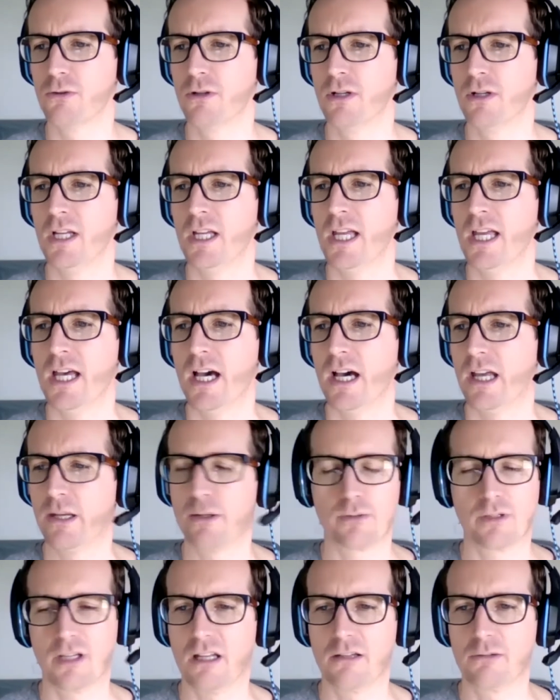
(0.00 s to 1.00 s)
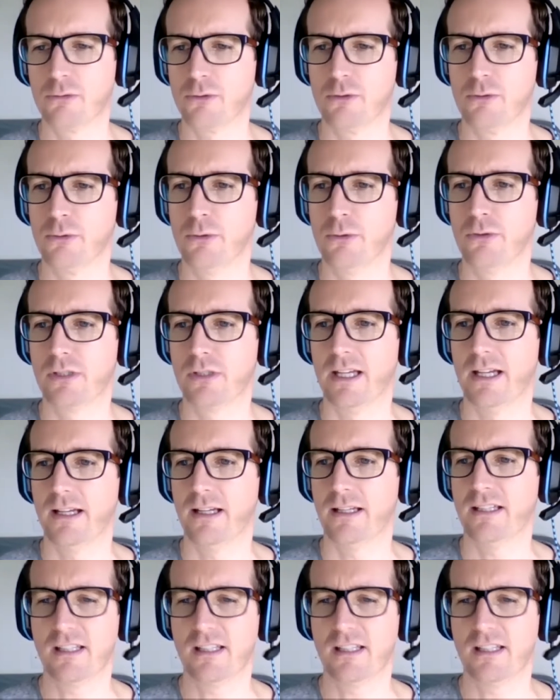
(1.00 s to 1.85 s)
And I was like, "I don't know who's that."